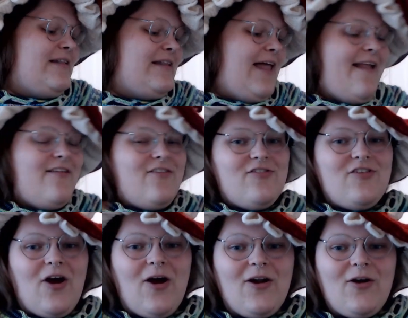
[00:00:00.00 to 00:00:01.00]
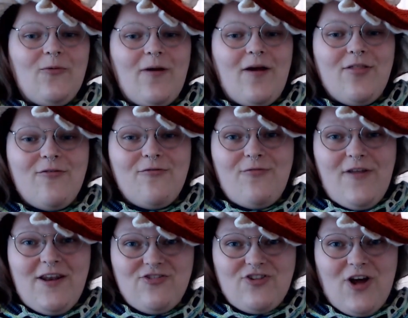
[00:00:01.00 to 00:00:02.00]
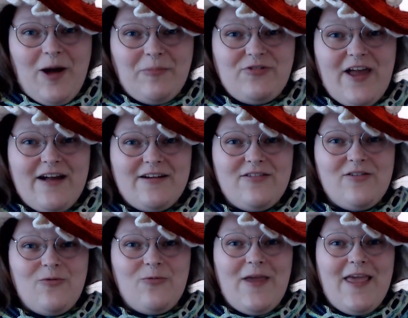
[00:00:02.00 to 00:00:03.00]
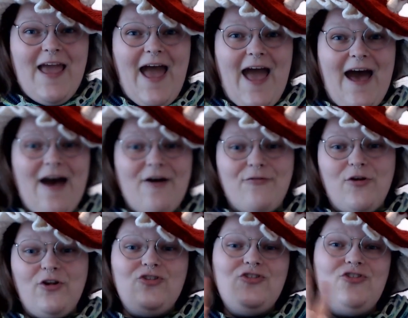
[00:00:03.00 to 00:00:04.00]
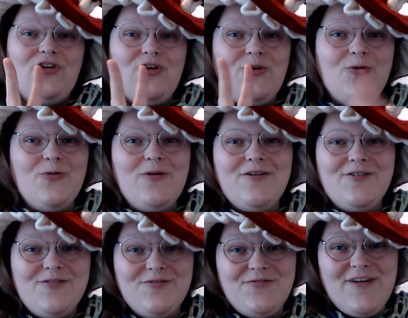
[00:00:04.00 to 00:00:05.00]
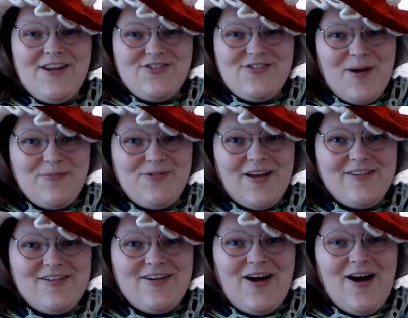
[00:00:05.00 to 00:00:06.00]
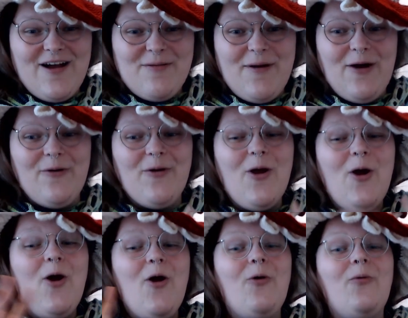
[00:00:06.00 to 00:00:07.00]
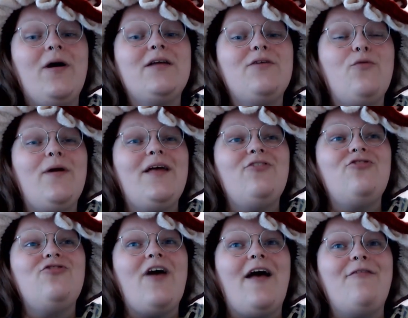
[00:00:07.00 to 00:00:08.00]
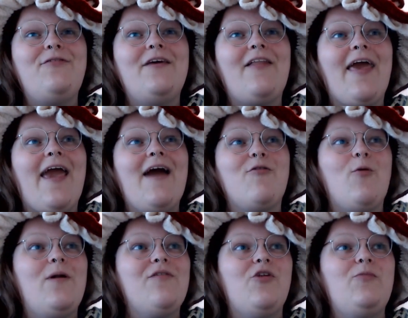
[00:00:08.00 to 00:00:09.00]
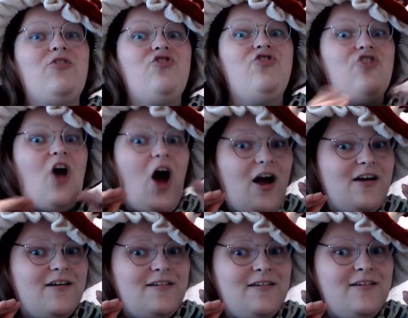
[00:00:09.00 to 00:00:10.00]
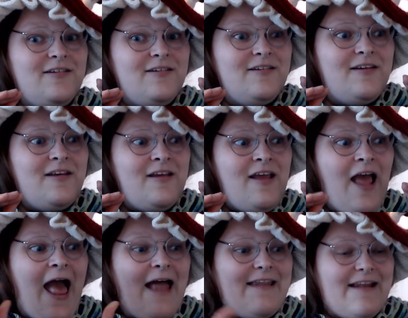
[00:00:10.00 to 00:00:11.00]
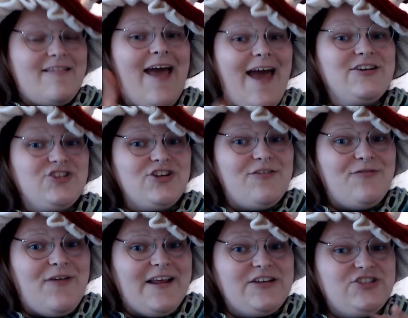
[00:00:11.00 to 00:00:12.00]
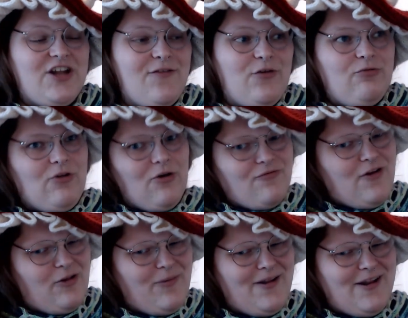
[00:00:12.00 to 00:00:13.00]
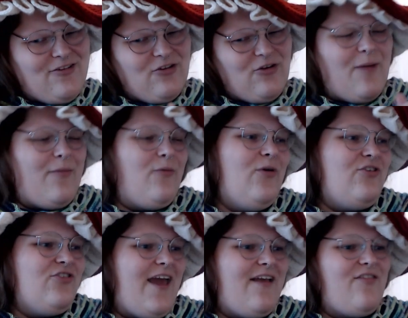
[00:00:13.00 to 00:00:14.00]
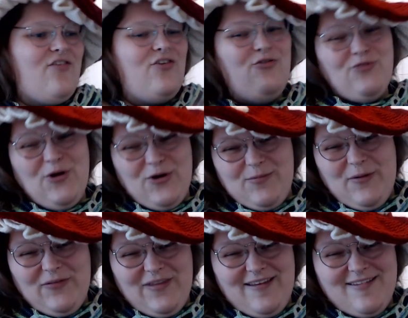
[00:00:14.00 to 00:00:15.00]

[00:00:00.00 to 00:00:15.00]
start with finished objects. We have two finished objects to talk about, one of which I feel like everyone's going to be shocked that it's actually finished if you don't follow me on Instagram, in which case you've known about this.